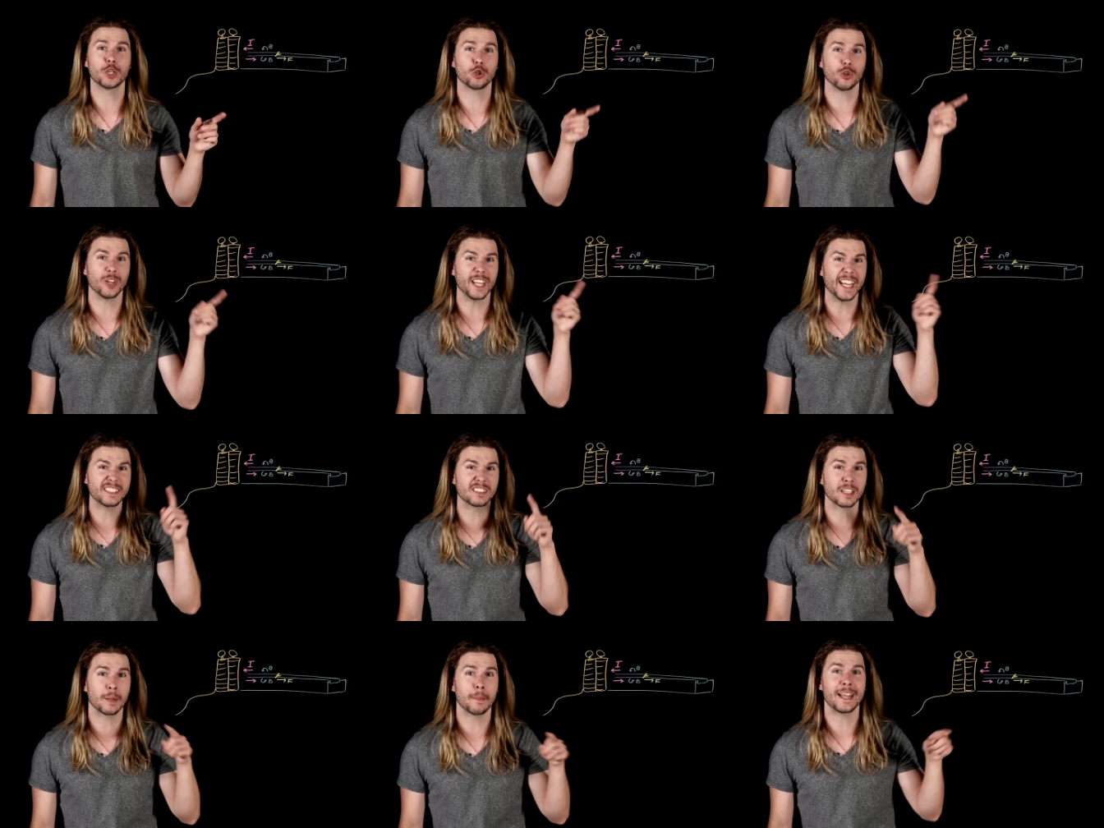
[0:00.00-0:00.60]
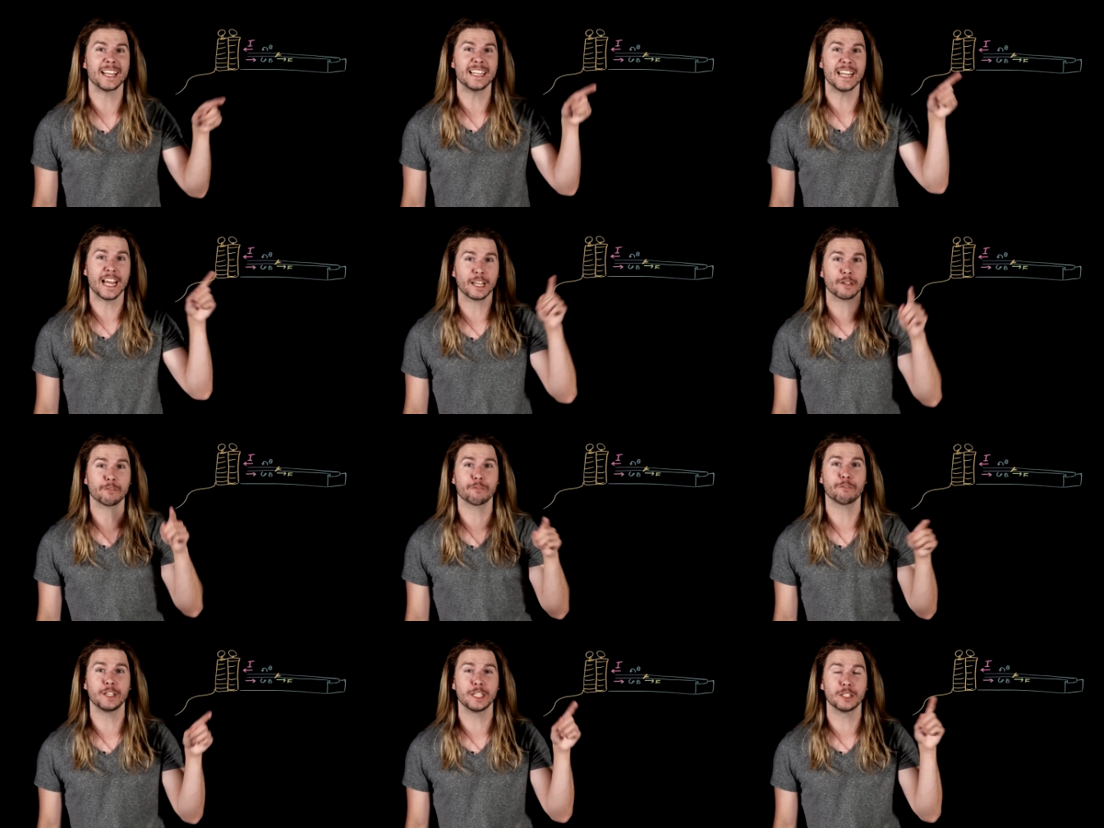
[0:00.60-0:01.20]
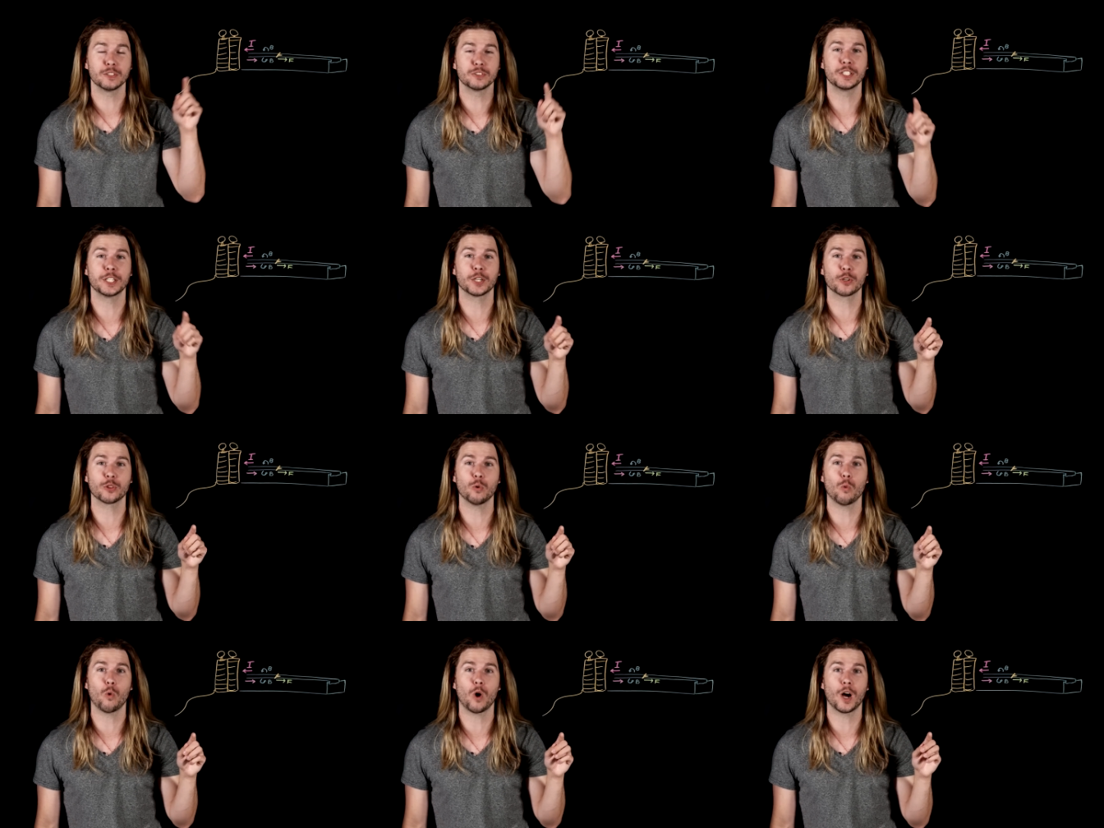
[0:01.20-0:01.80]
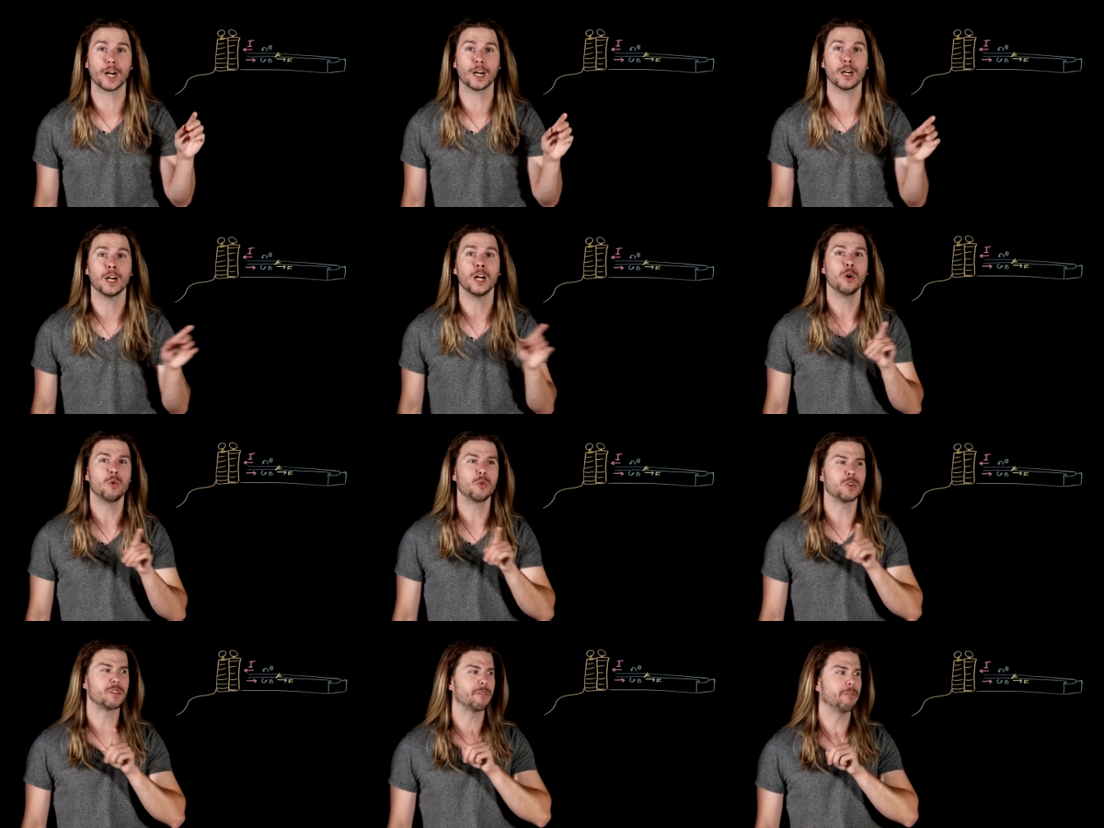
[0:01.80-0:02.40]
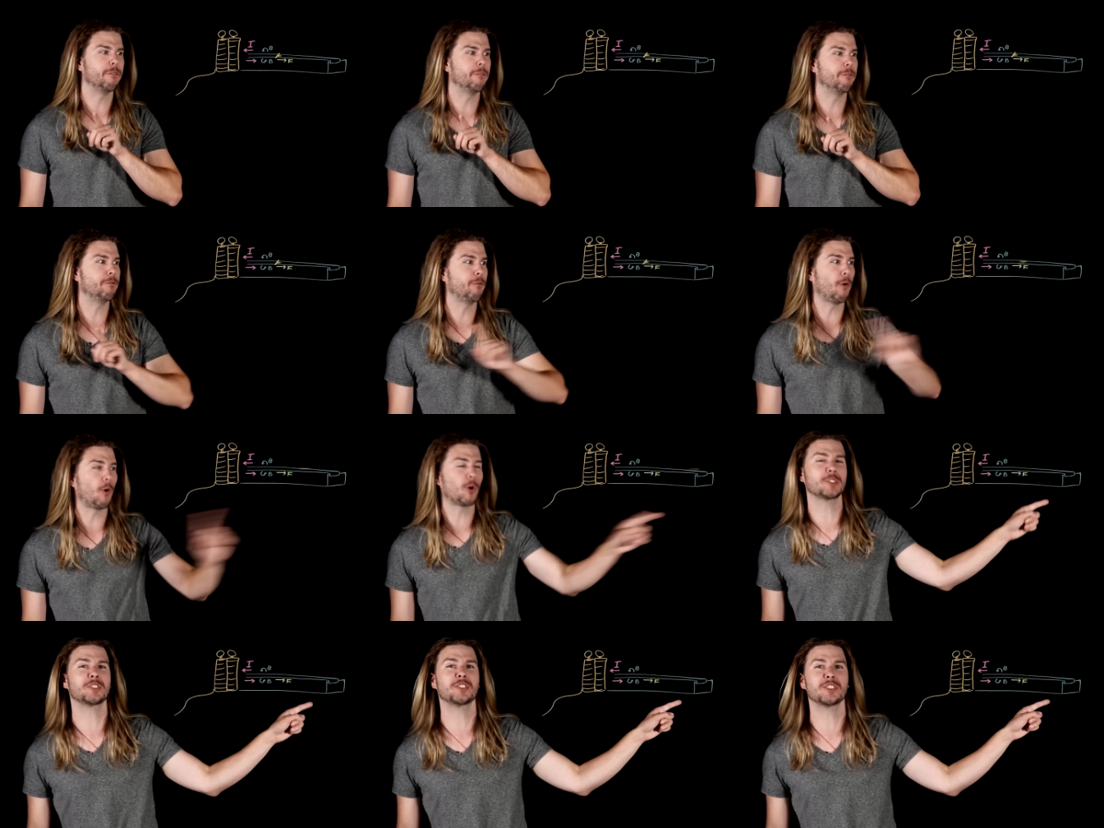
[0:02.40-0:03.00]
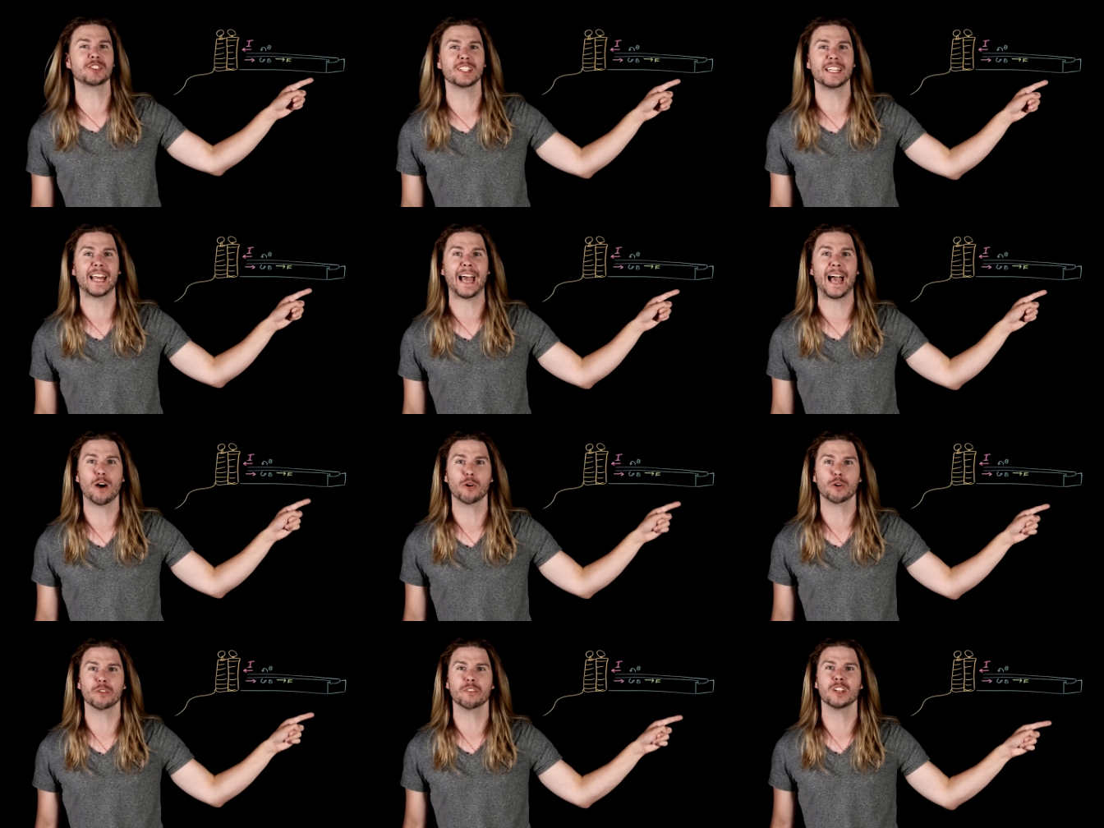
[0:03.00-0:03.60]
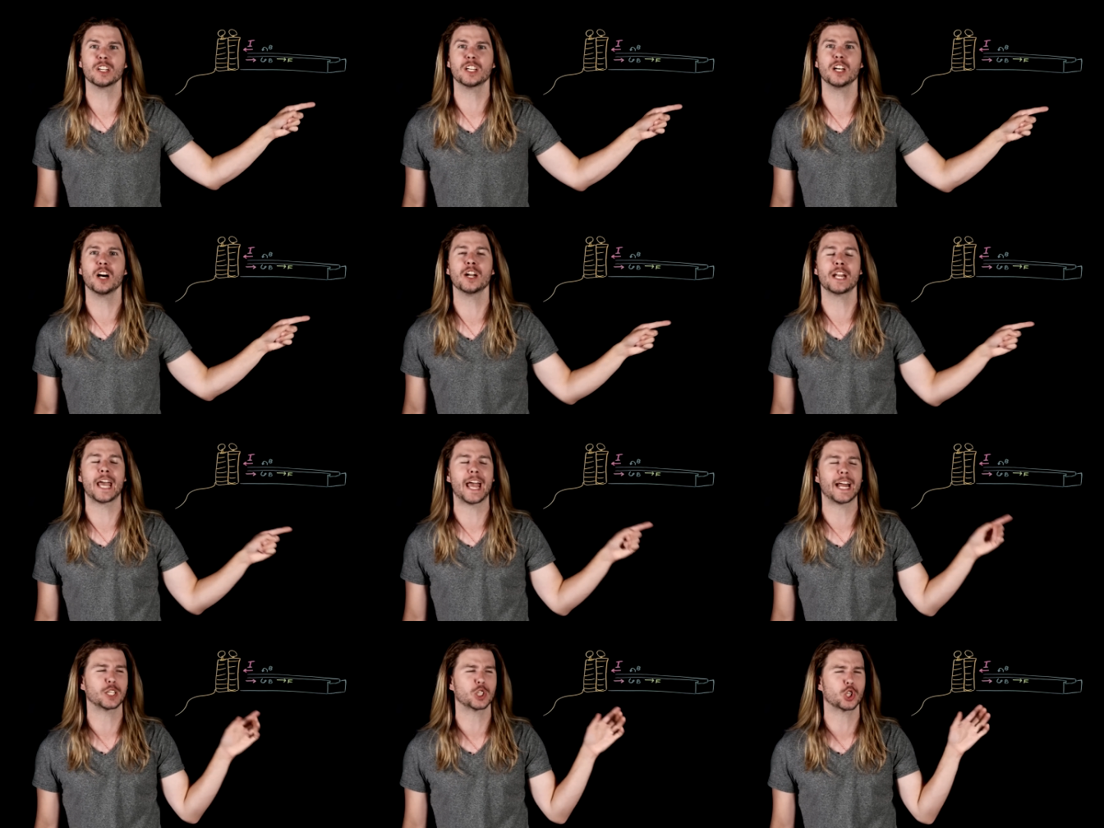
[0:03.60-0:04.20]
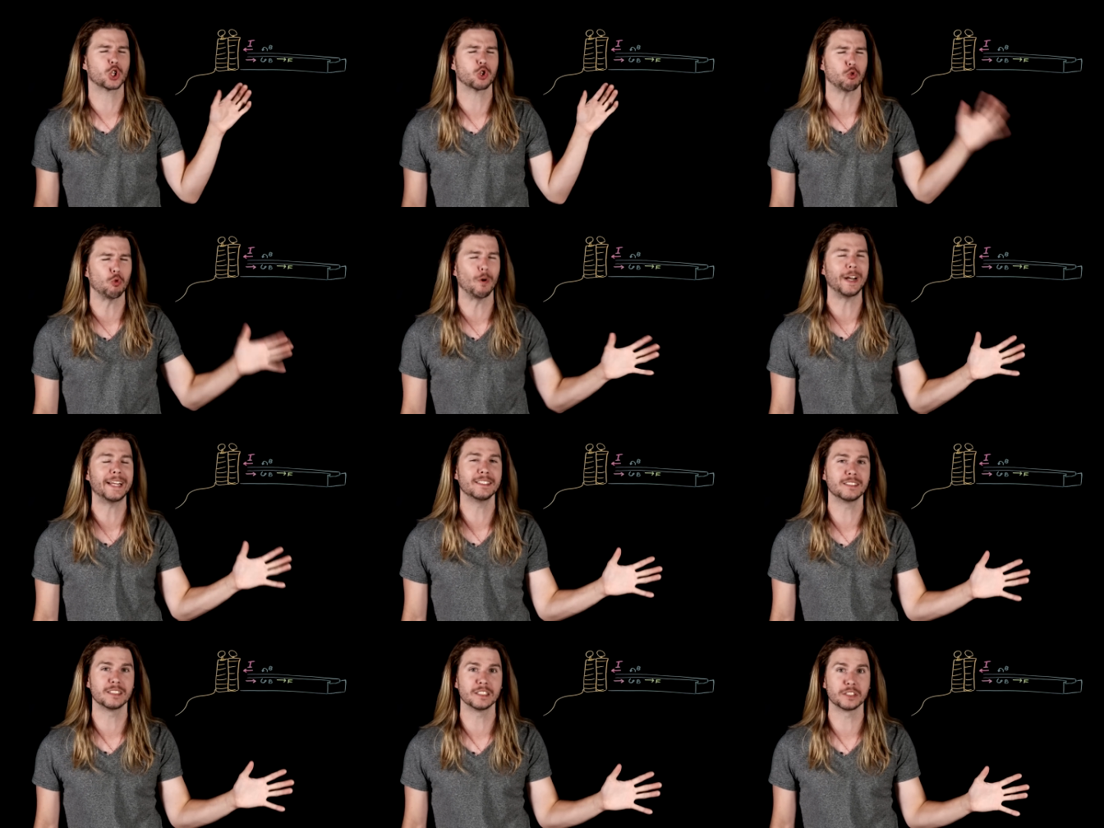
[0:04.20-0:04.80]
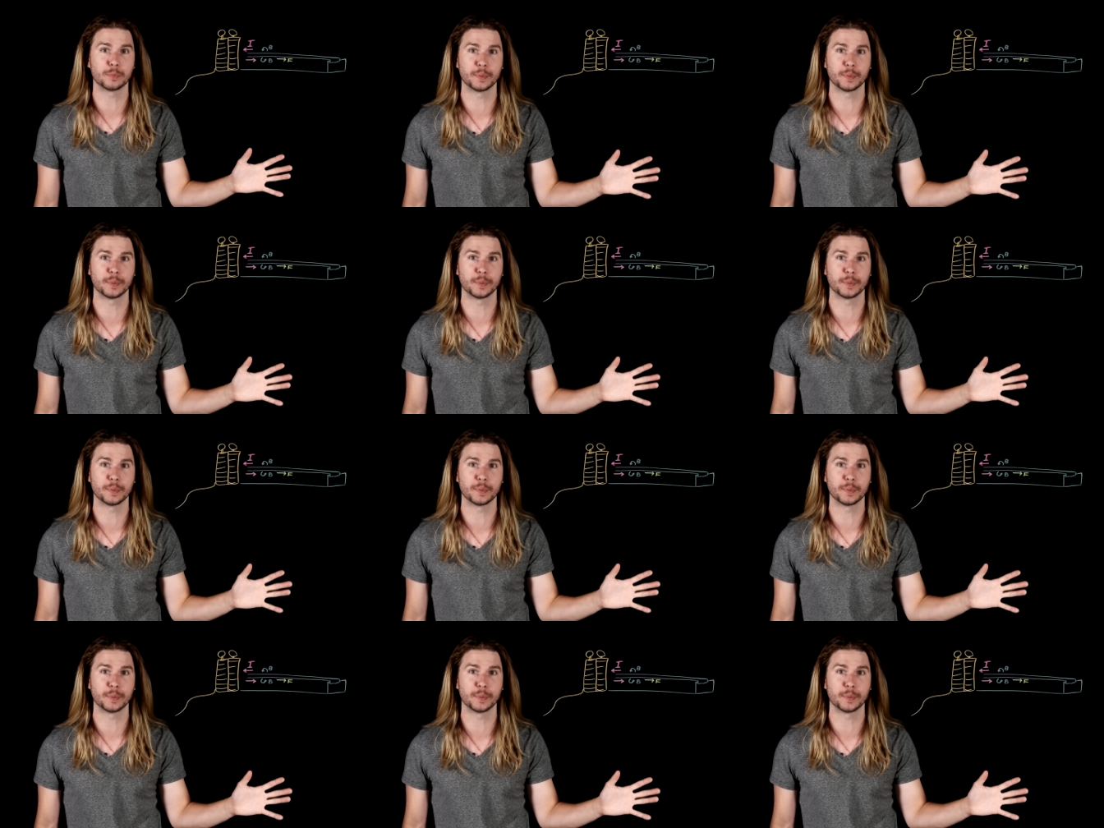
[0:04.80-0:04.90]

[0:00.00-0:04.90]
creates a magnetic field near the wire, which forces it out of the gun at crazy